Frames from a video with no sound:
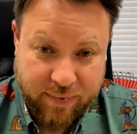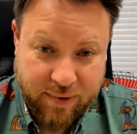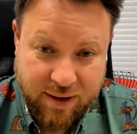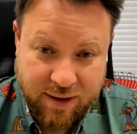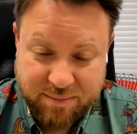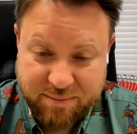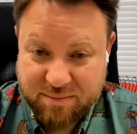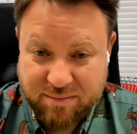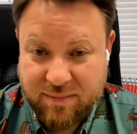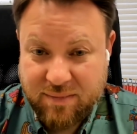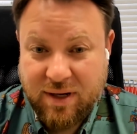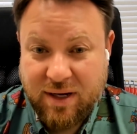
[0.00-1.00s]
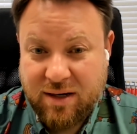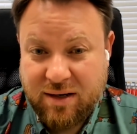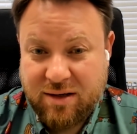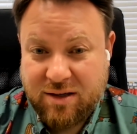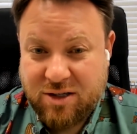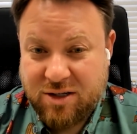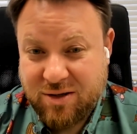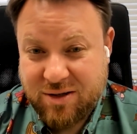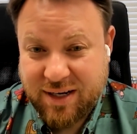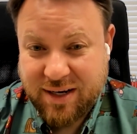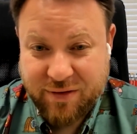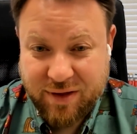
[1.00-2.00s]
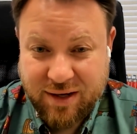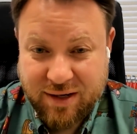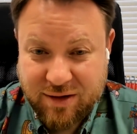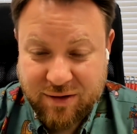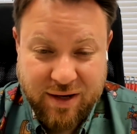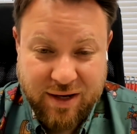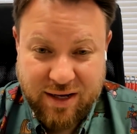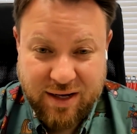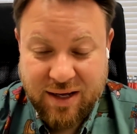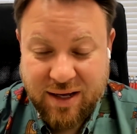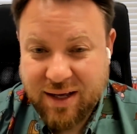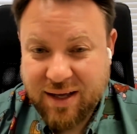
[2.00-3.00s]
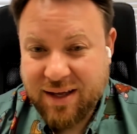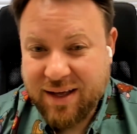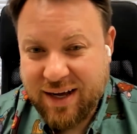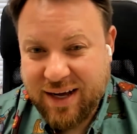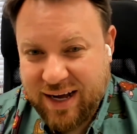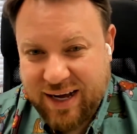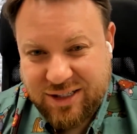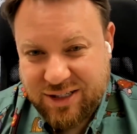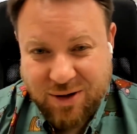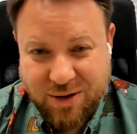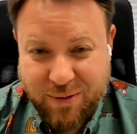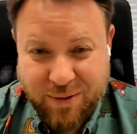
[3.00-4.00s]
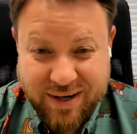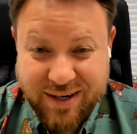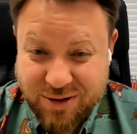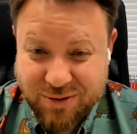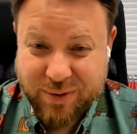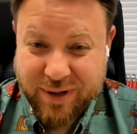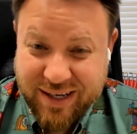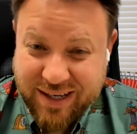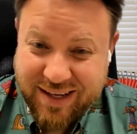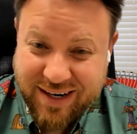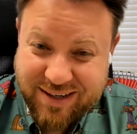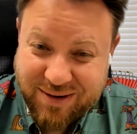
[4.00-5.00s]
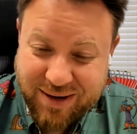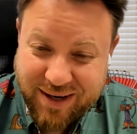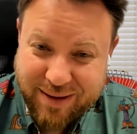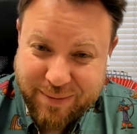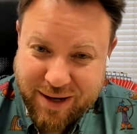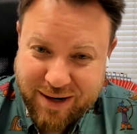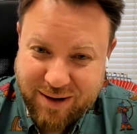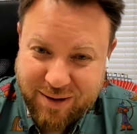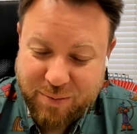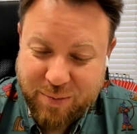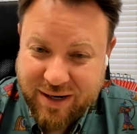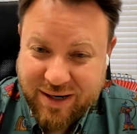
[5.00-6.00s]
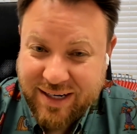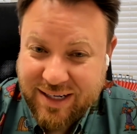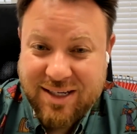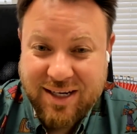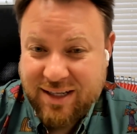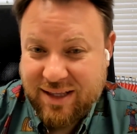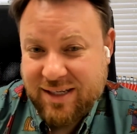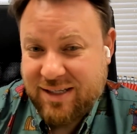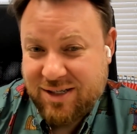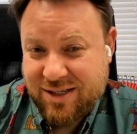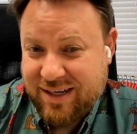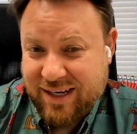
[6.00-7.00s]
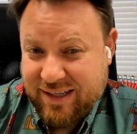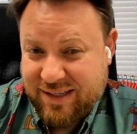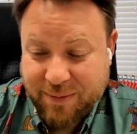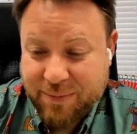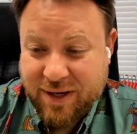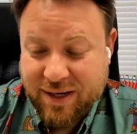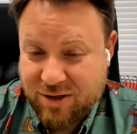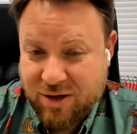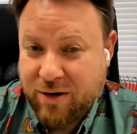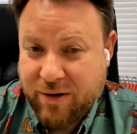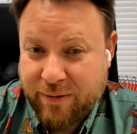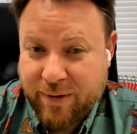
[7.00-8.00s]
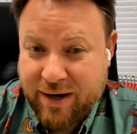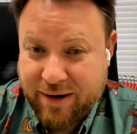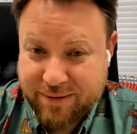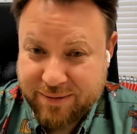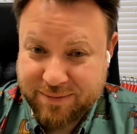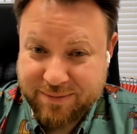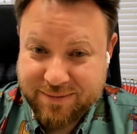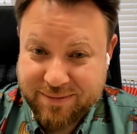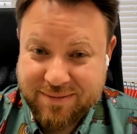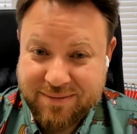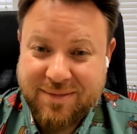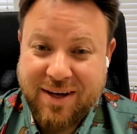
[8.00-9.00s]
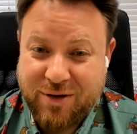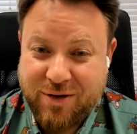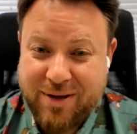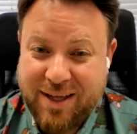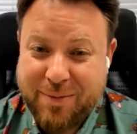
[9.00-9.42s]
And it just looks like everything else. And I just don't know what it is really that I don't like about it. But there's just something is not going right here. Have you heard that